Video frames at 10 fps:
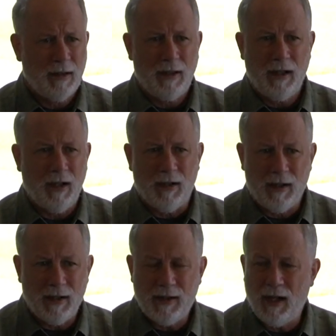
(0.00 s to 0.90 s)
Oh,
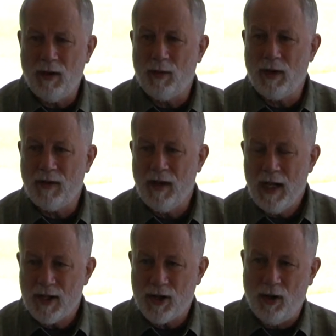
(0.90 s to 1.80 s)
that's not how it works.
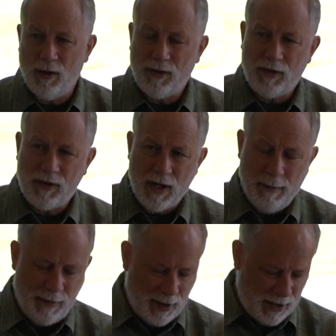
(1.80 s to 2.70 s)
So some
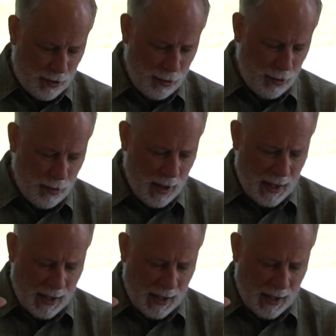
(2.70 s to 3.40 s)
of this too,